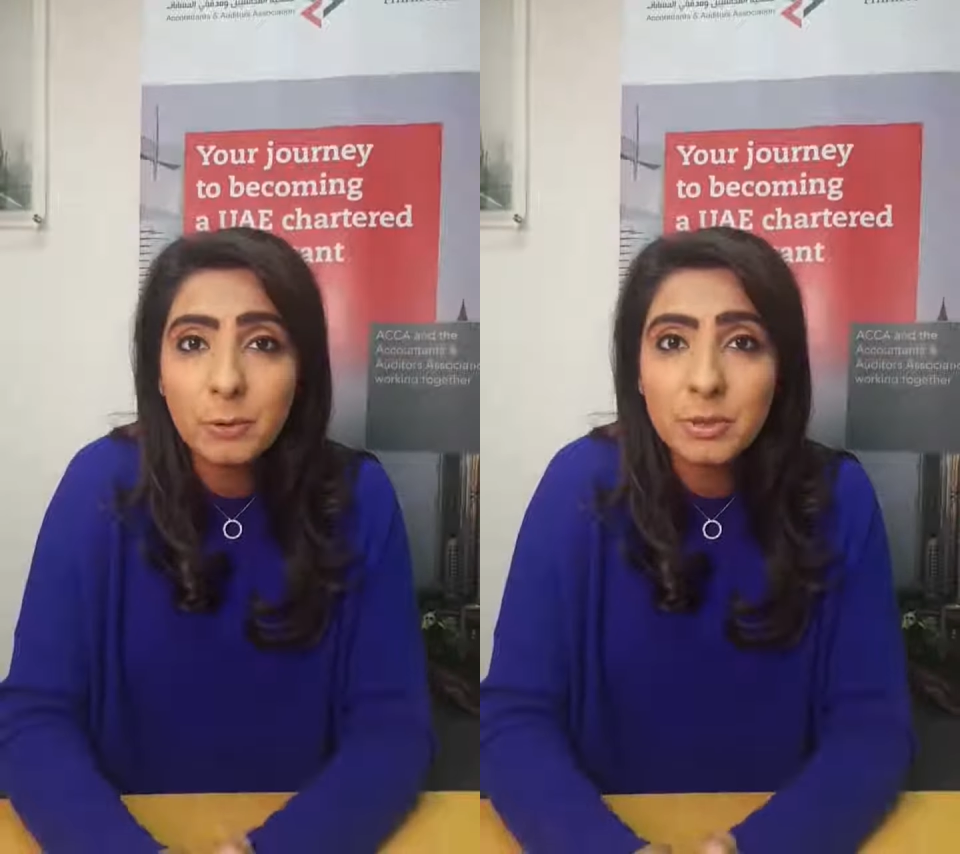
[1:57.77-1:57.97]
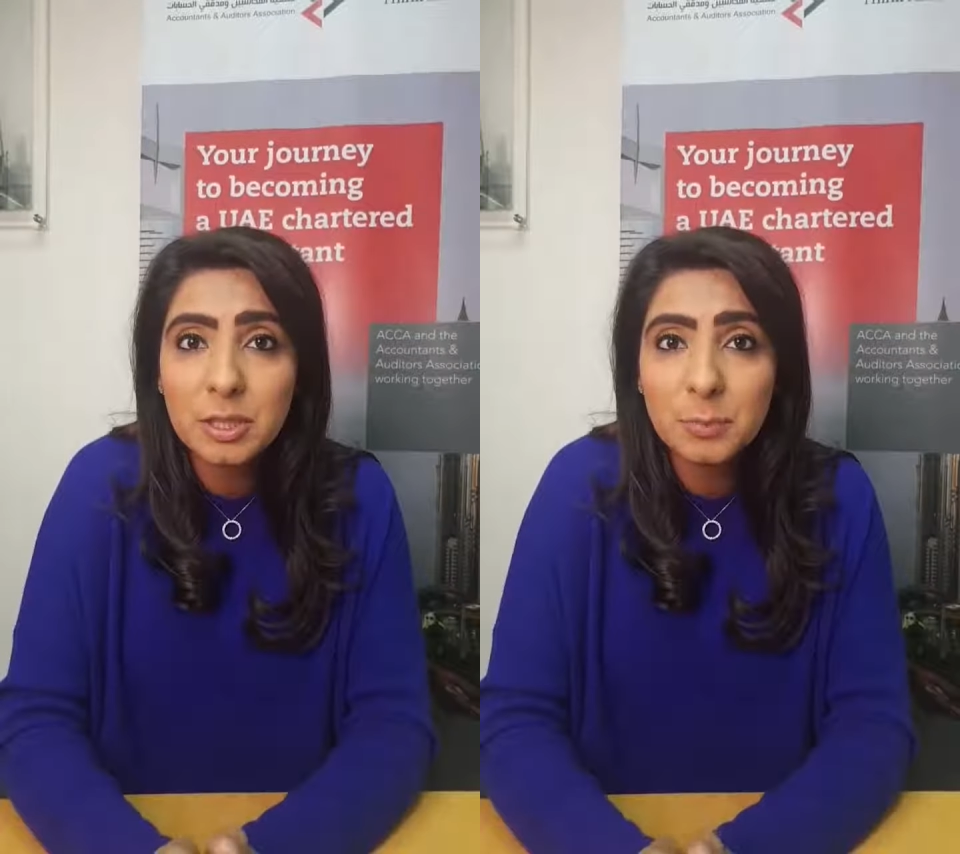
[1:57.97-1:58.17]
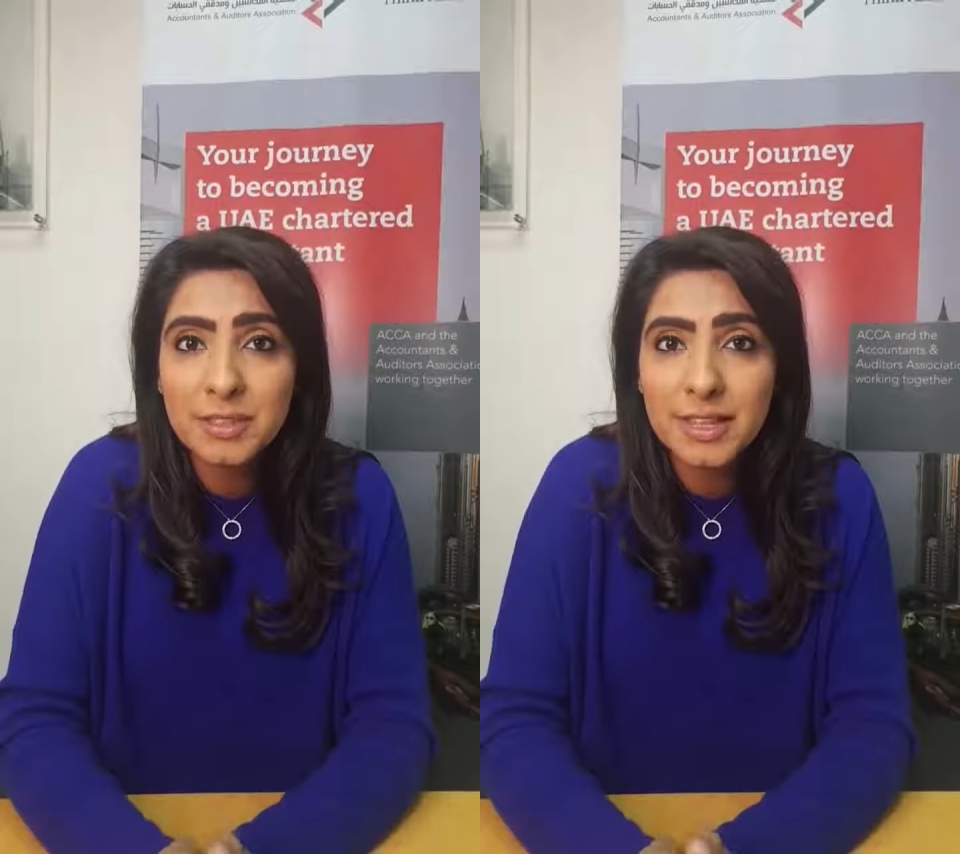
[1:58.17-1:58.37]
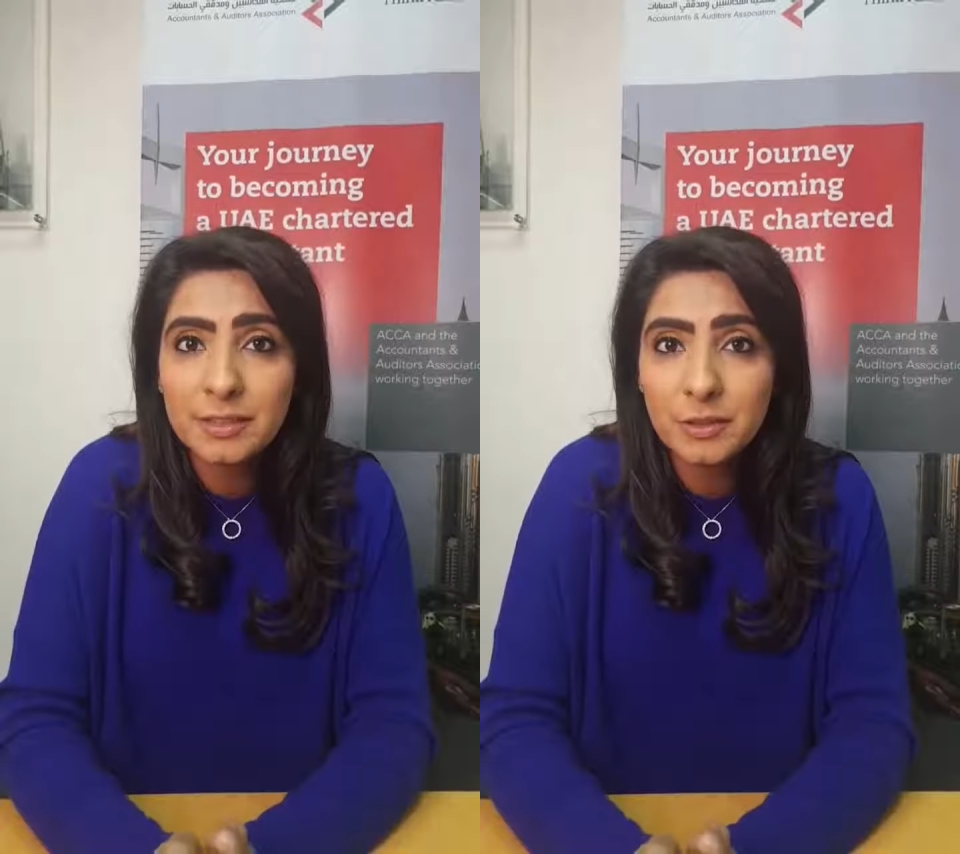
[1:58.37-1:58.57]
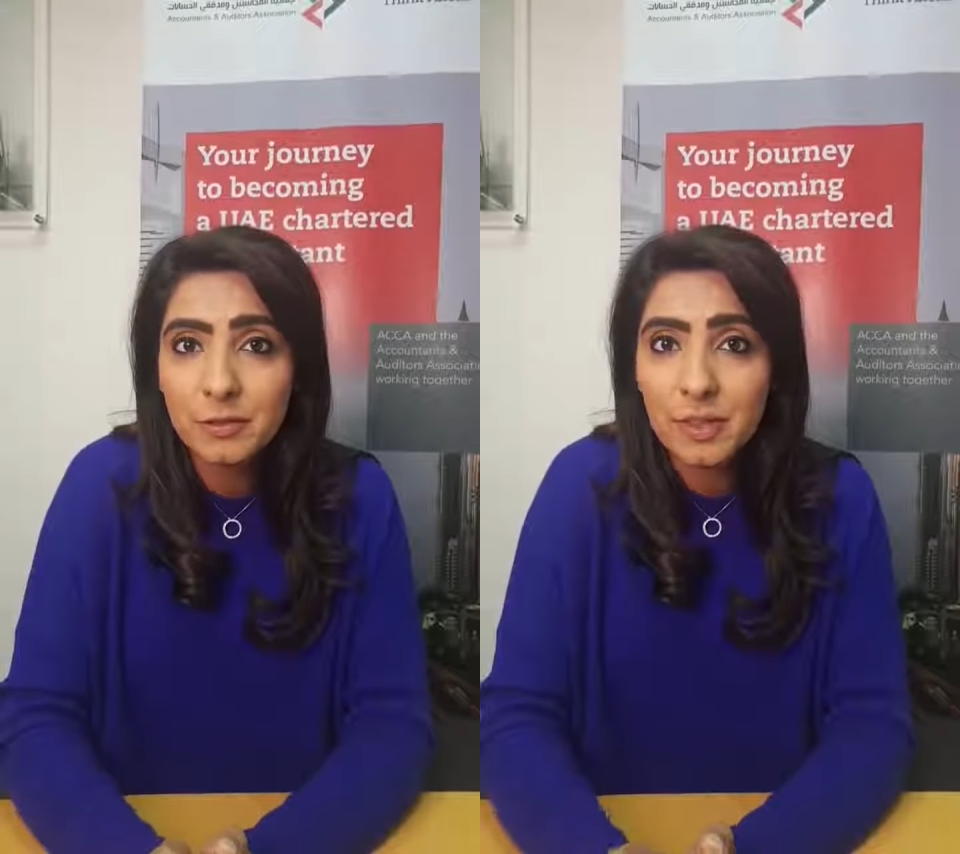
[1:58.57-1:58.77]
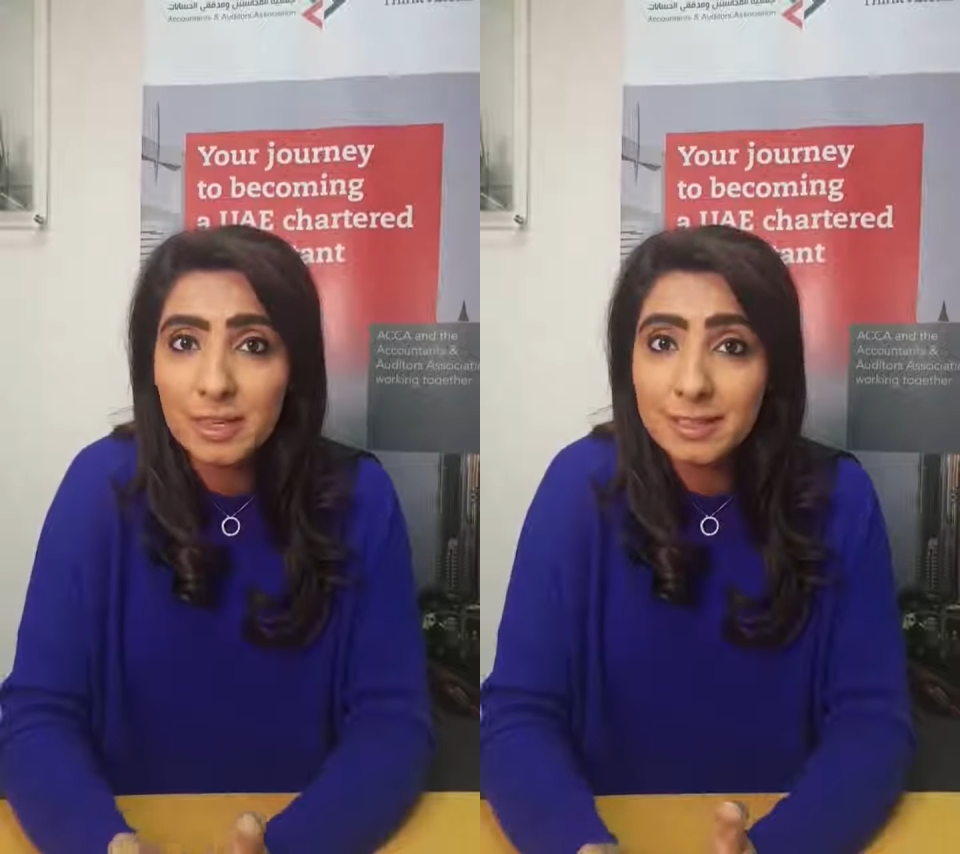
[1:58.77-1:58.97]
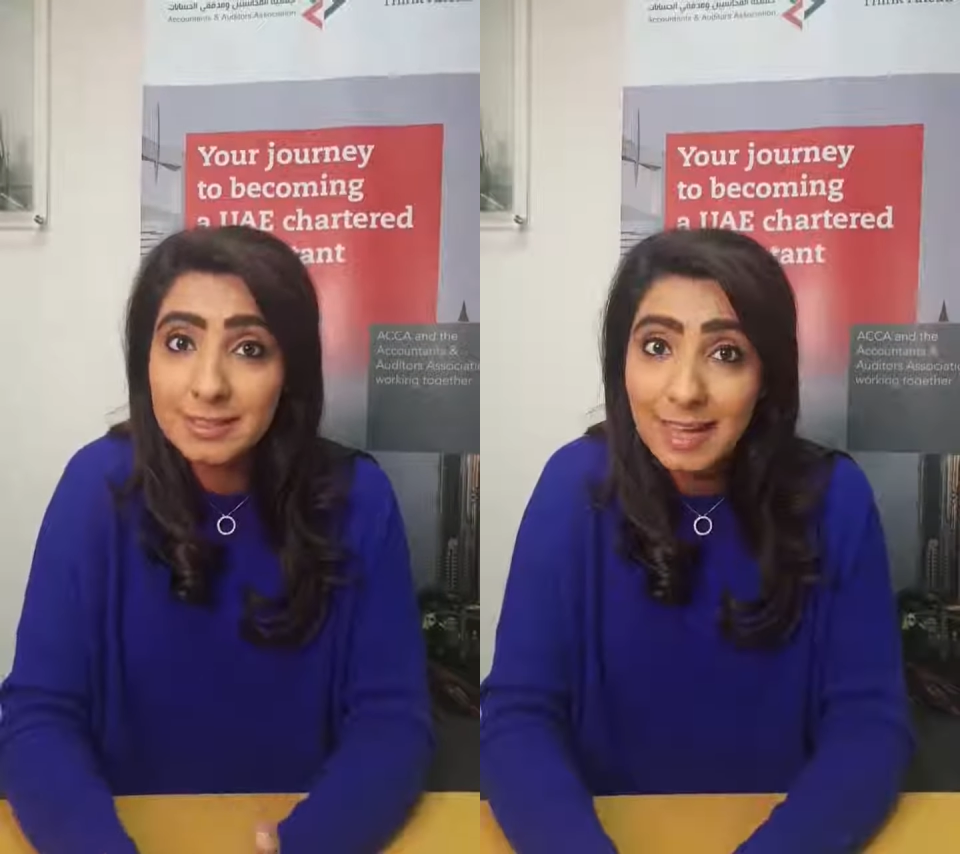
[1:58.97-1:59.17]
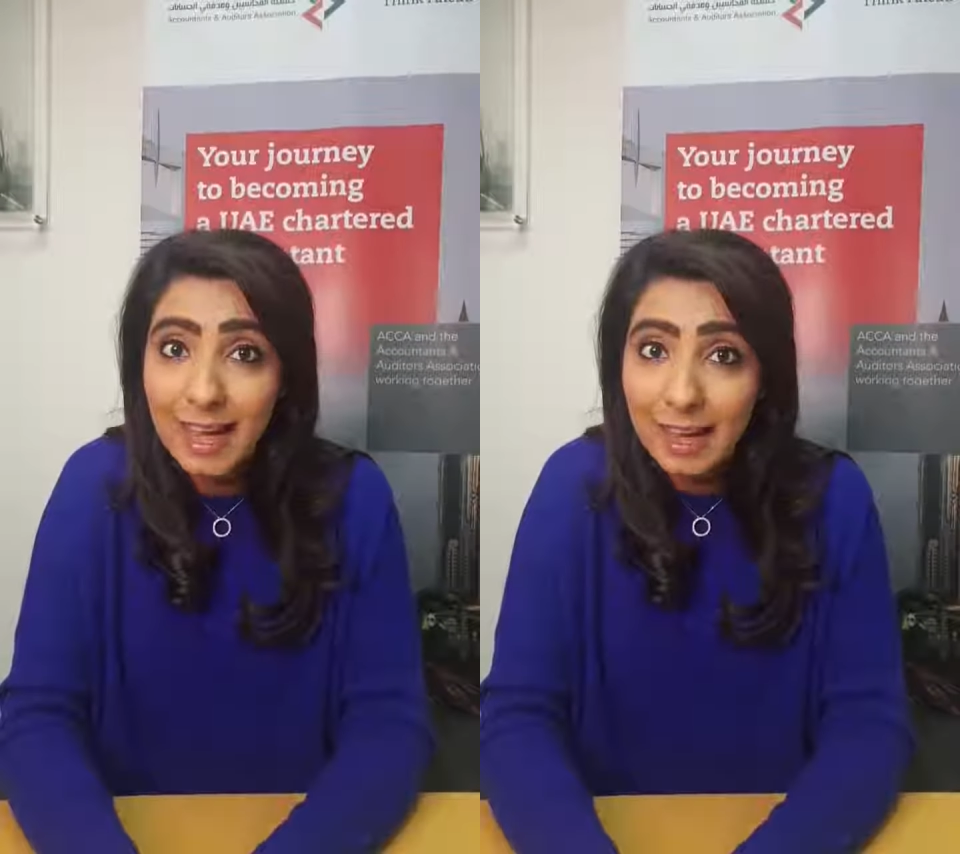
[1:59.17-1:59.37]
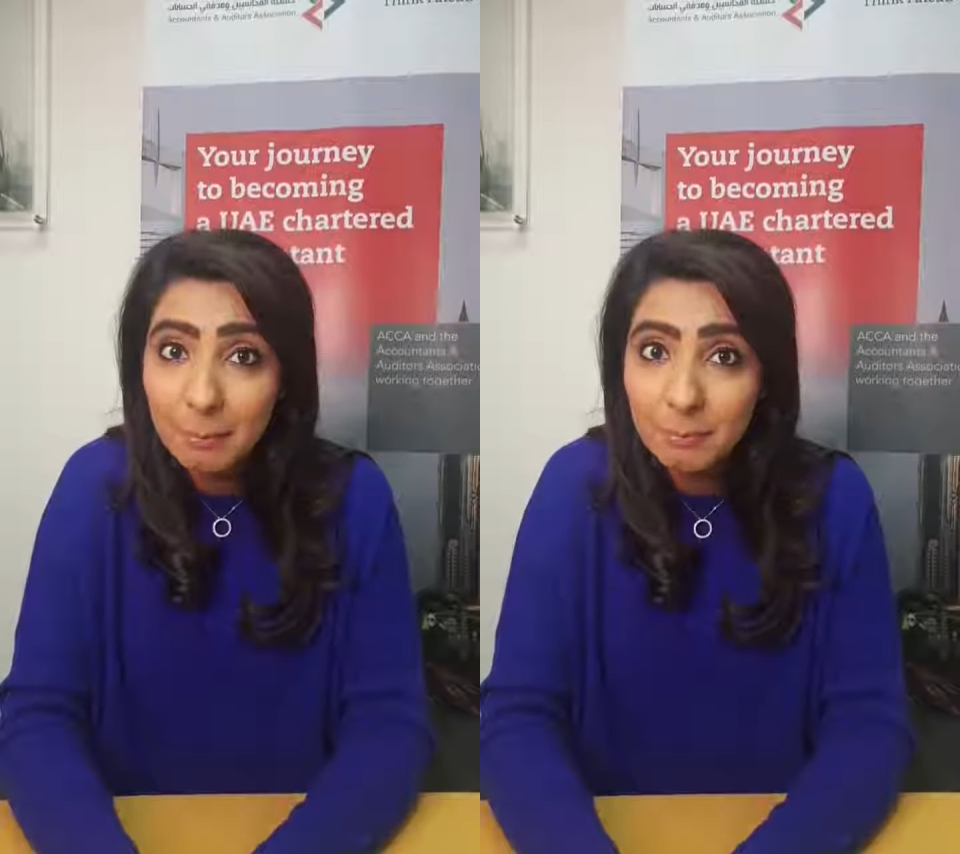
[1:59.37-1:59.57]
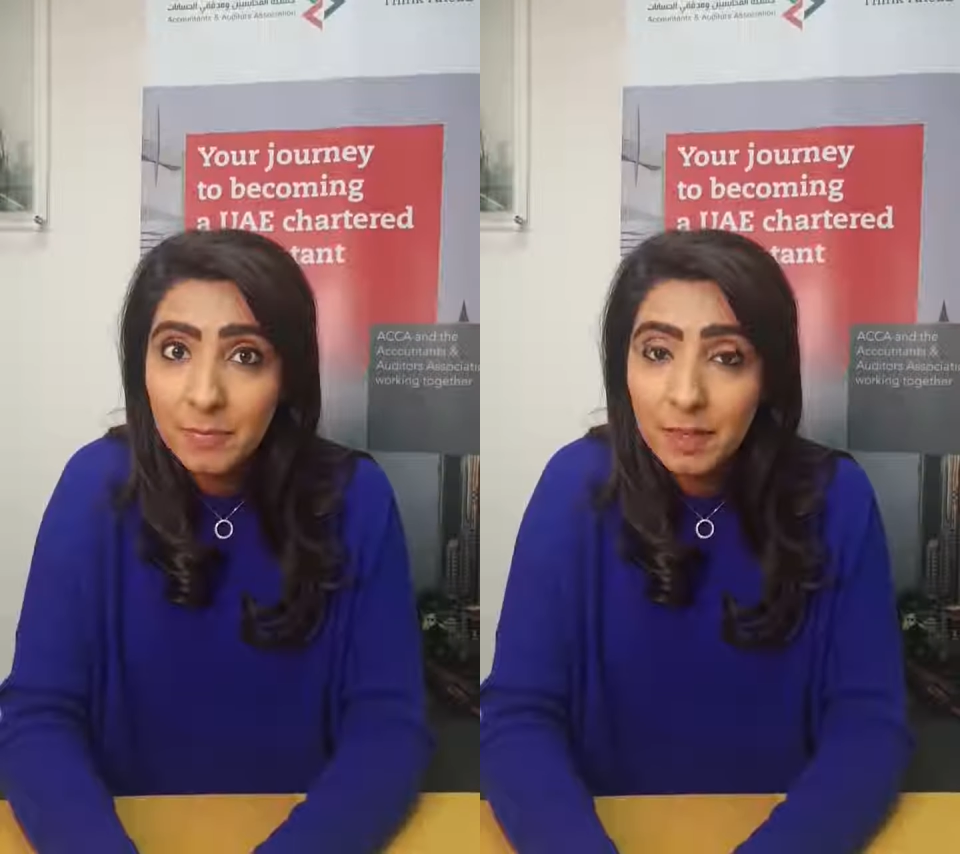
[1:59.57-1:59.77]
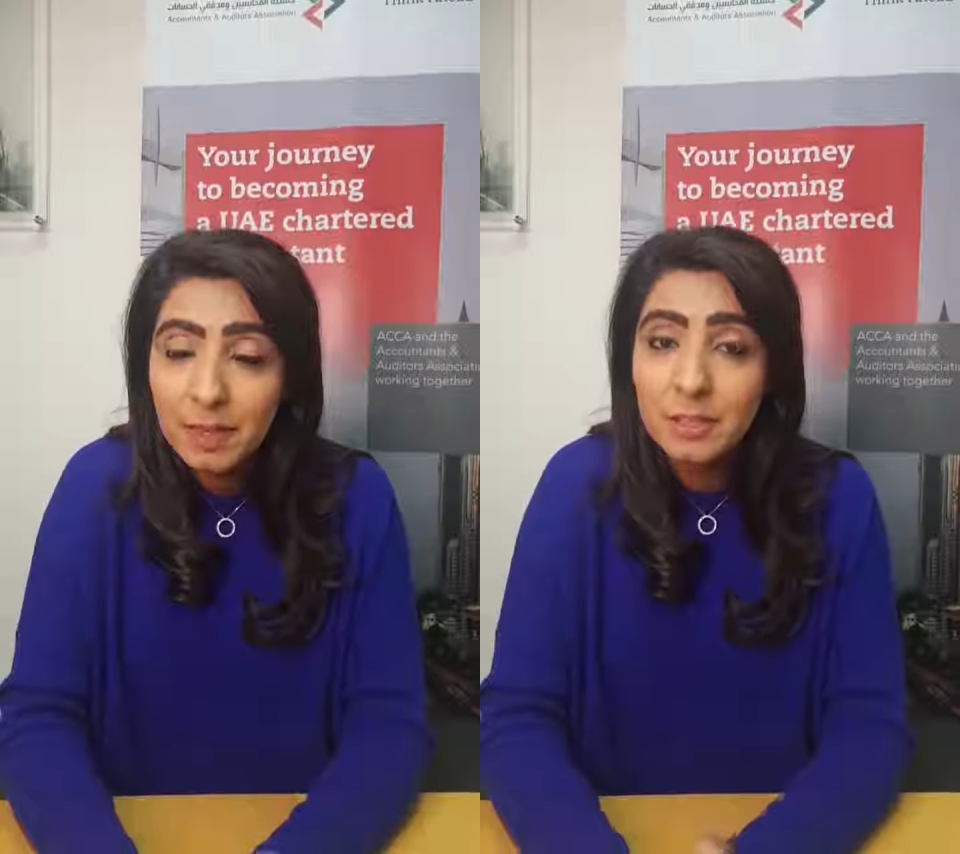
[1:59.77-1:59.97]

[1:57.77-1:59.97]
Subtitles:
40% of the exam